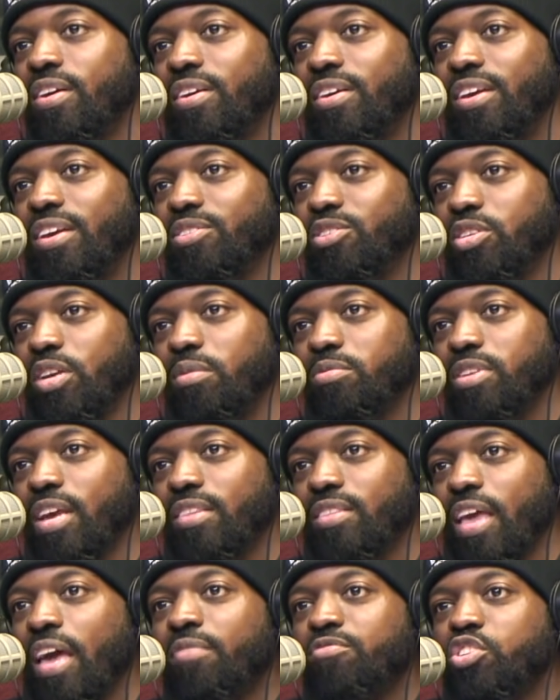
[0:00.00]
it seems
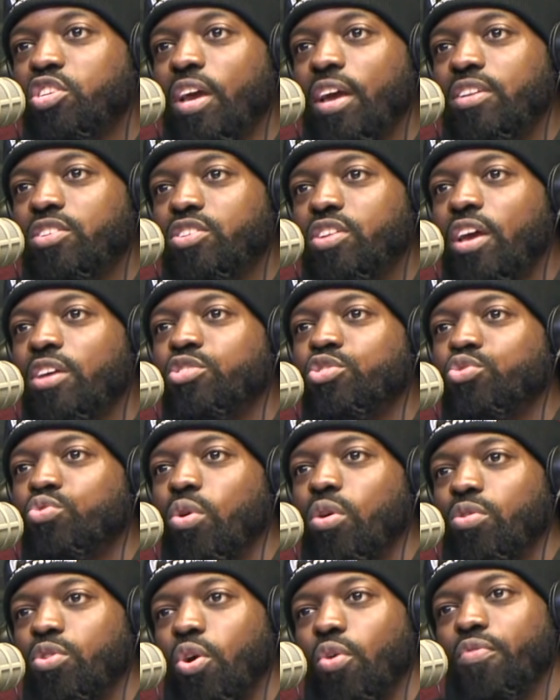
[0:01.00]
that they've changed their
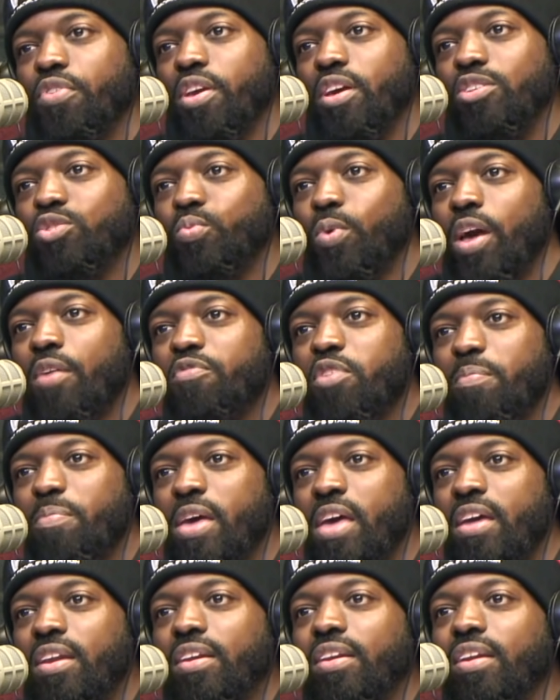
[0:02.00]
story over years. Where have you
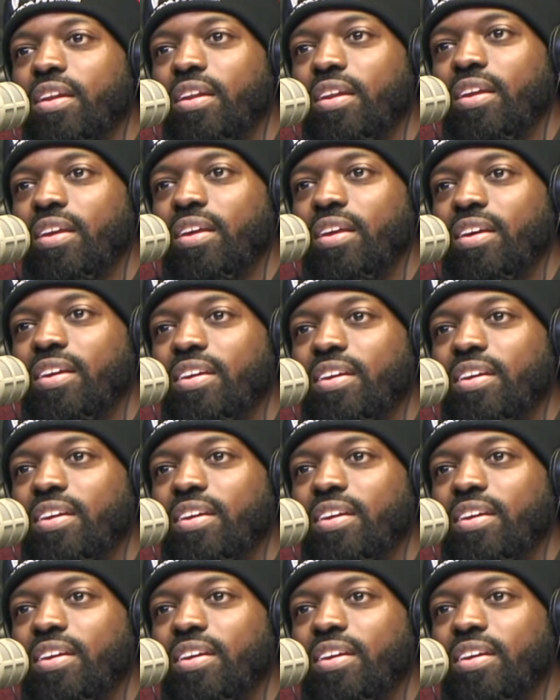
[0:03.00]
been? Well, the